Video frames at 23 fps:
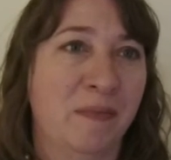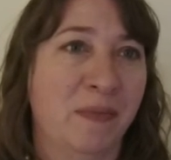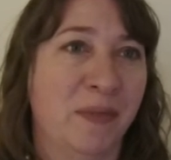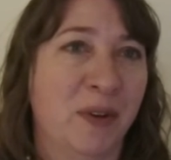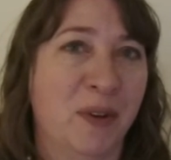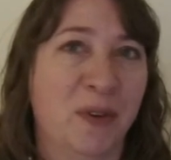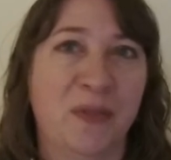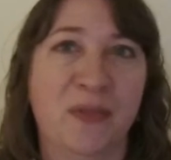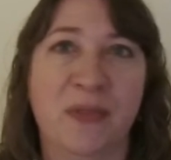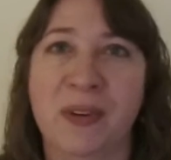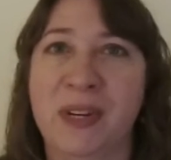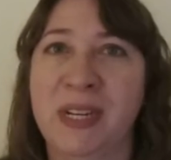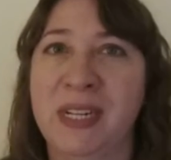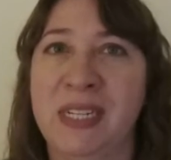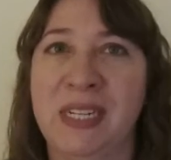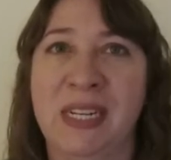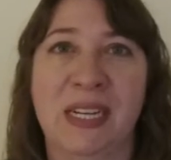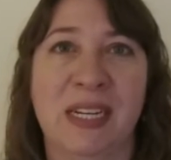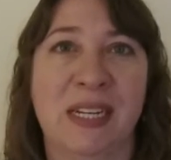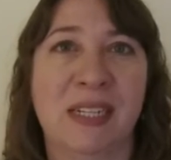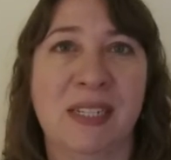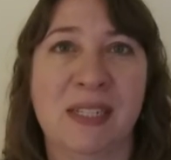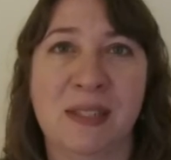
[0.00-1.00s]
or free
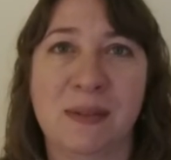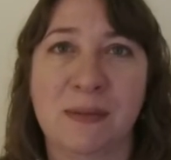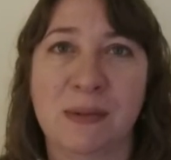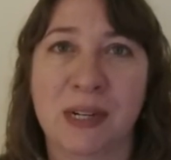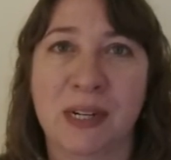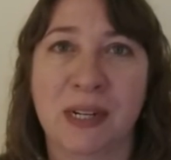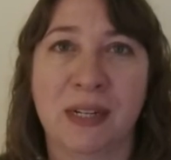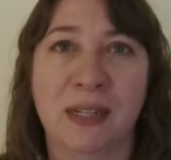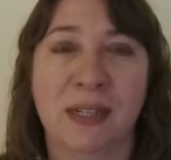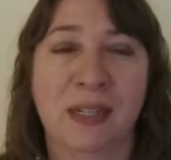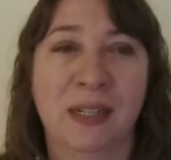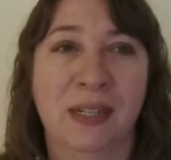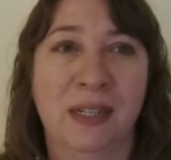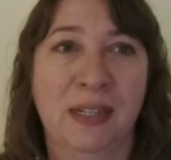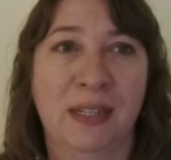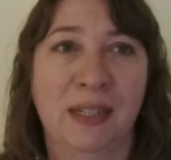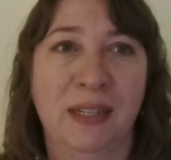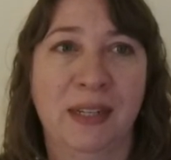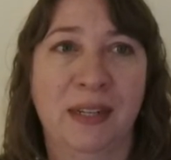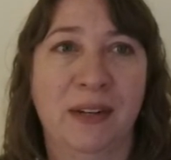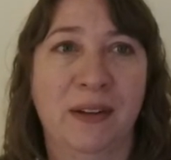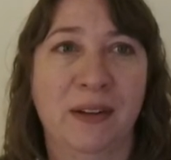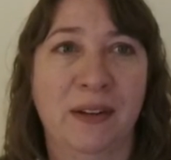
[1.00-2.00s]
dance where
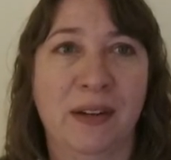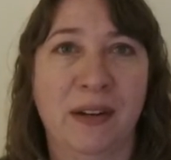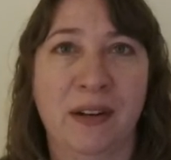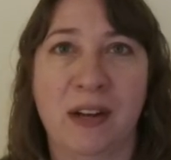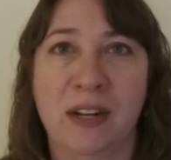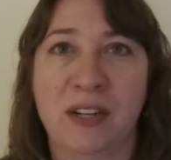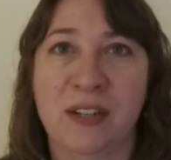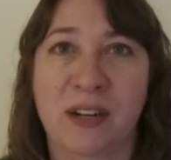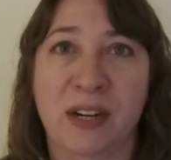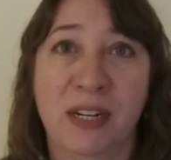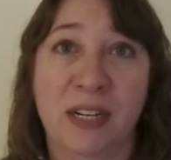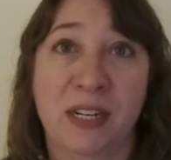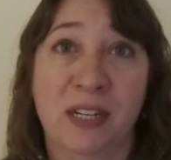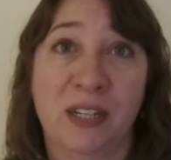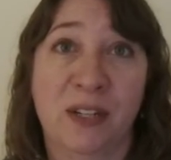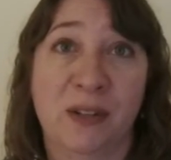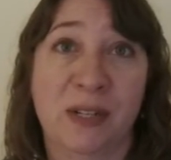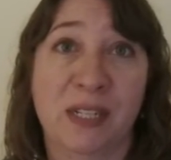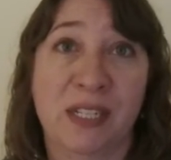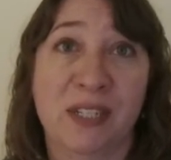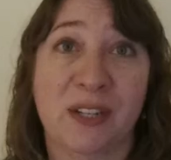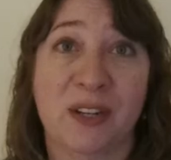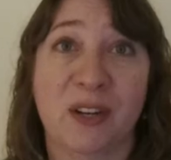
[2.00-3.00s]
you're not trying to do
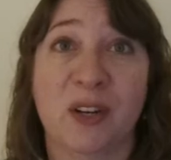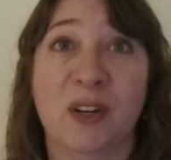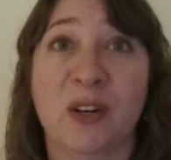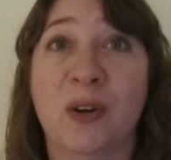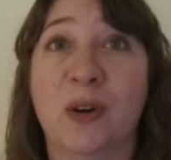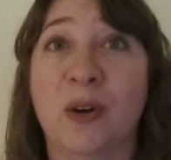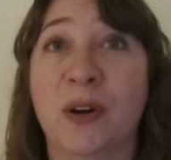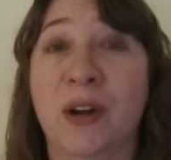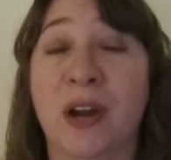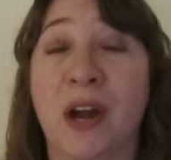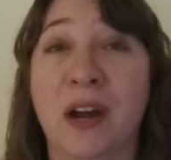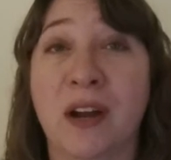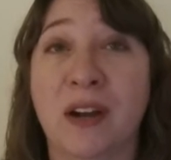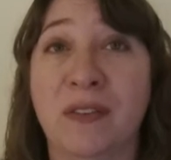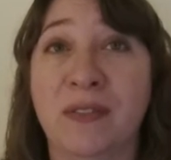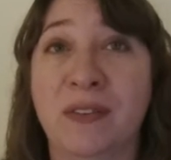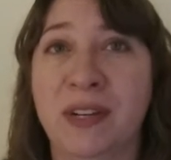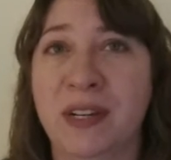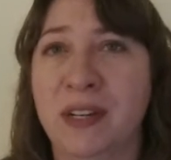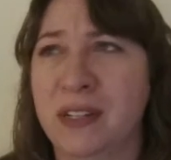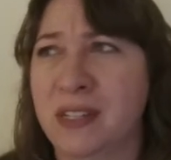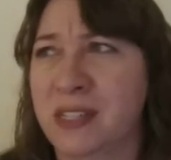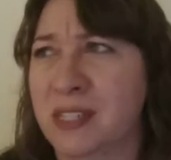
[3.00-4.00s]
a certain
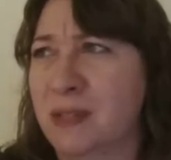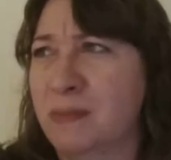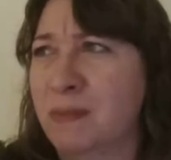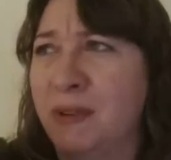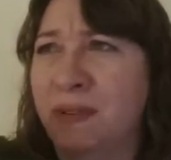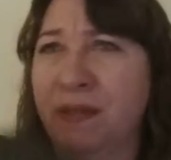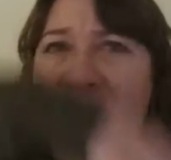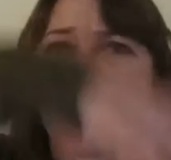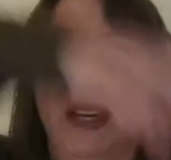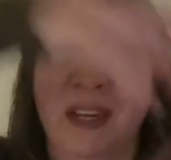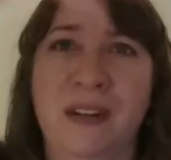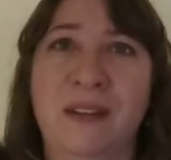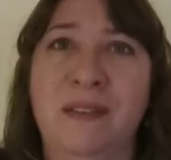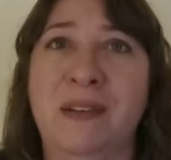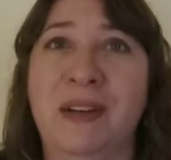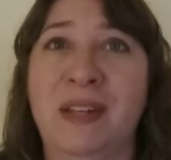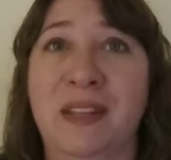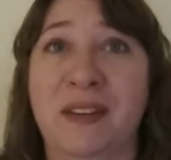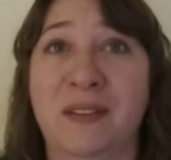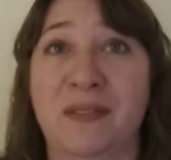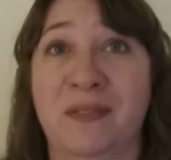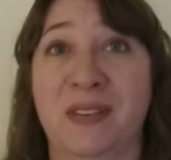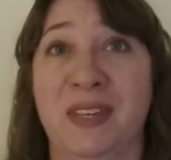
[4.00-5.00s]
choreography, you're just moving in a way
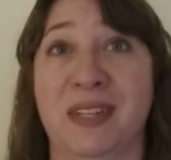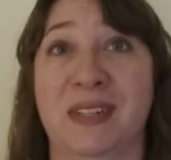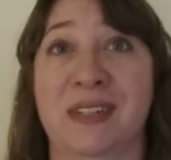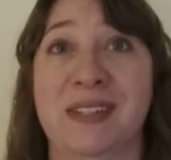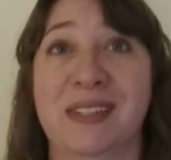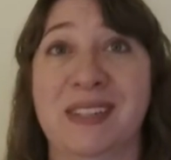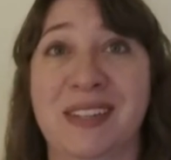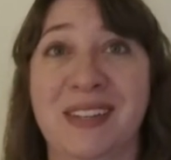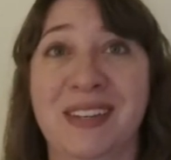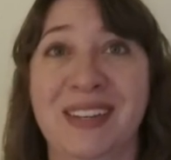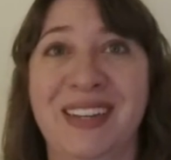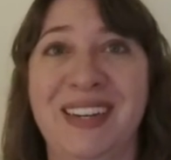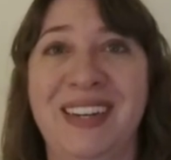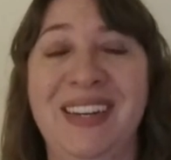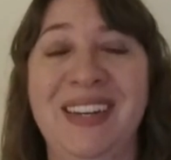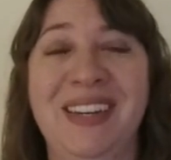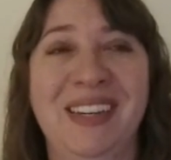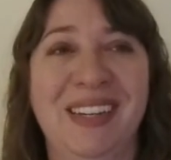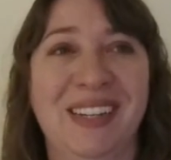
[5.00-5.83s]
that feels good.